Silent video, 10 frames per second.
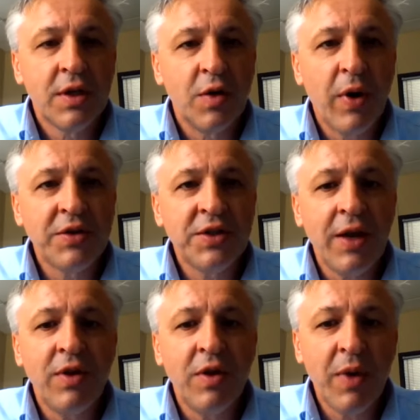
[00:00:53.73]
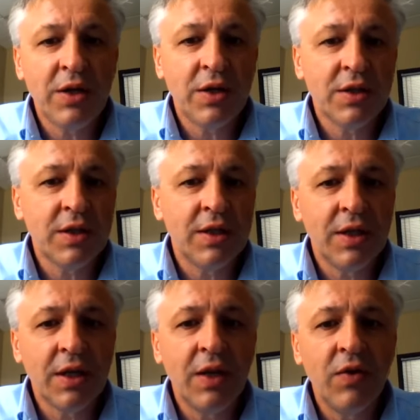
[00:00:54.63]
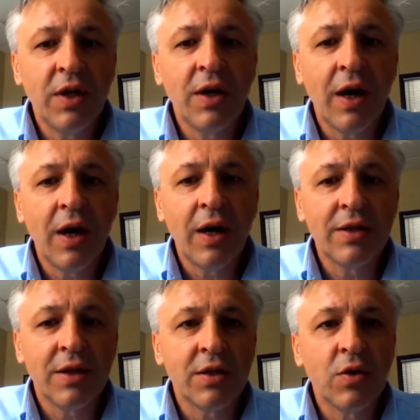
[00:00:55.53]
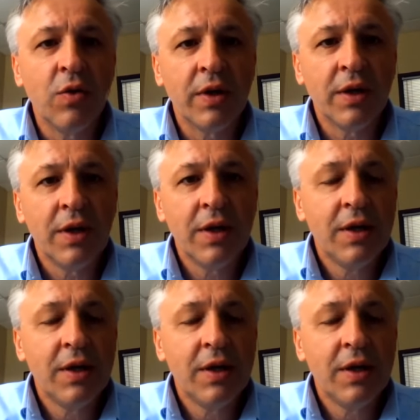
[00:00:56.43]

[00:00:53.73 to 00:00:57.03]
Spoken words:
about safety measures and activity guidelines and so on.